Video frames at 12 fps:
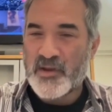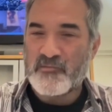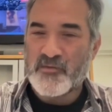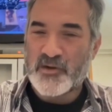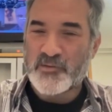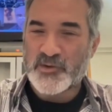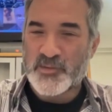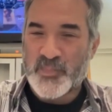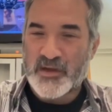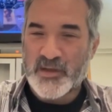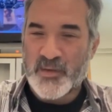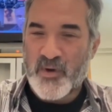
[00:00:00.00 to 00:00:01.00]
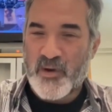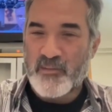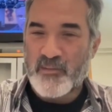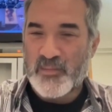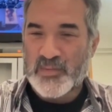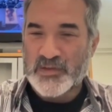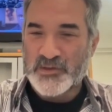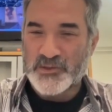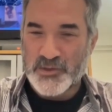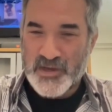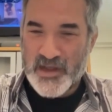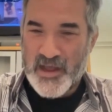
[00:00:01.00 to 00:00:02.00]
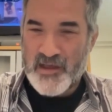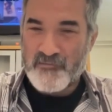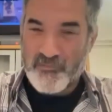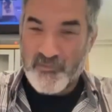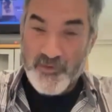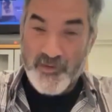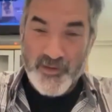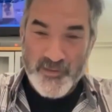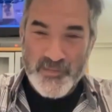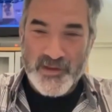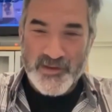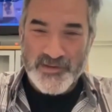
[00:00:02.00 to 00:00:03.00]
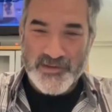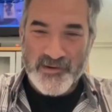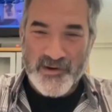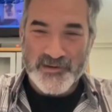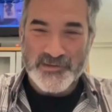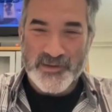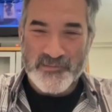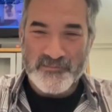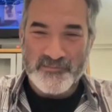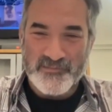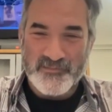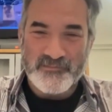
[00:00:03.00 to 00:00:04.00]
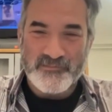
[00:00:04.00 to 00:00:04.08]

but in retrospect I probably should have, because there are some